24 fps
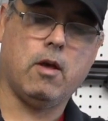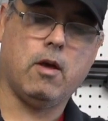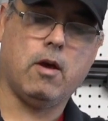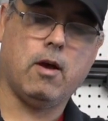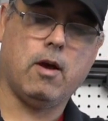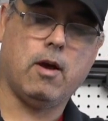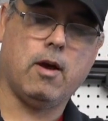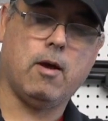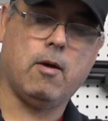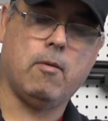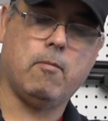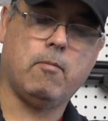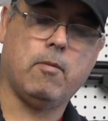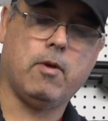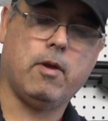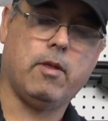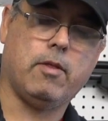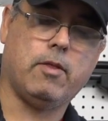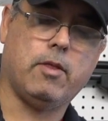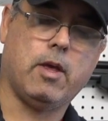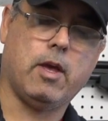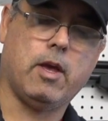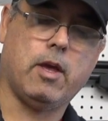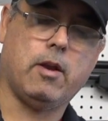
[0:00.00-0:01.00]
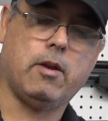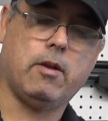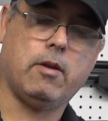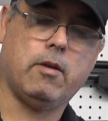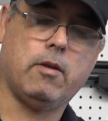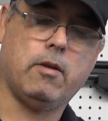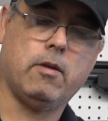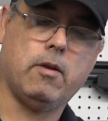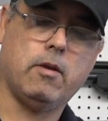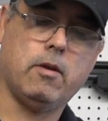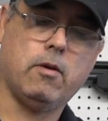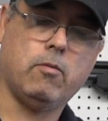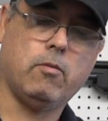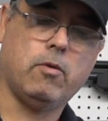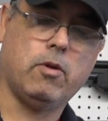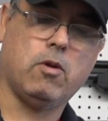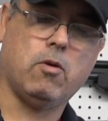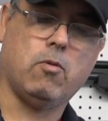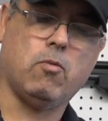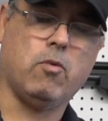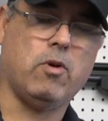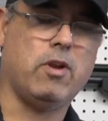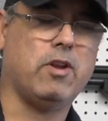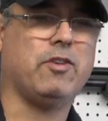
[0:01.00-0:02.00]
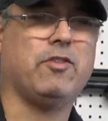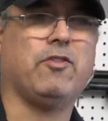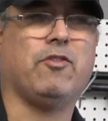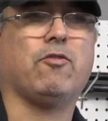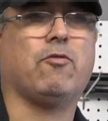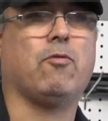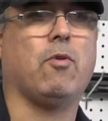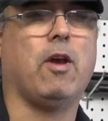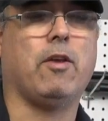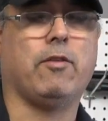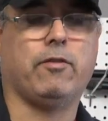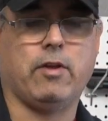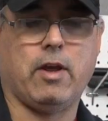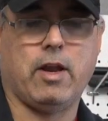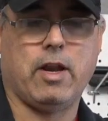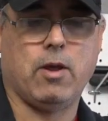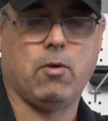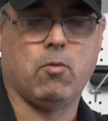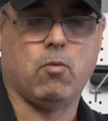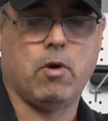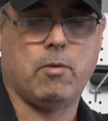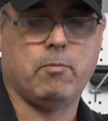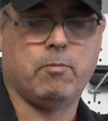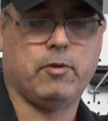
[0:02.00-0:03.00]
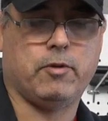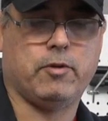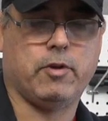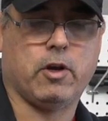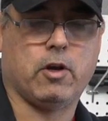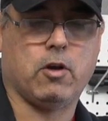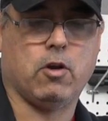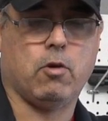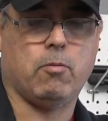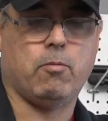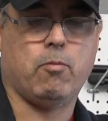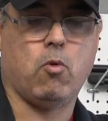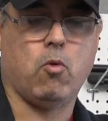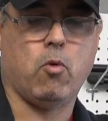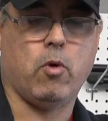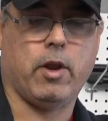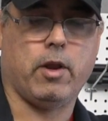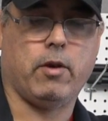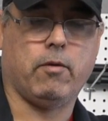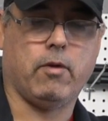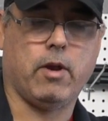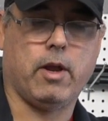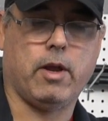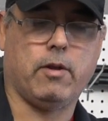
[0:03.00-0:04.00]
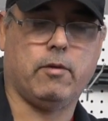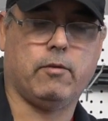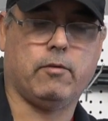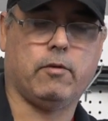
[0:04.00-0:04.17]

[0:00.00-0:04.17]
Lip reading: And then we don't want to stress any one particular point, right?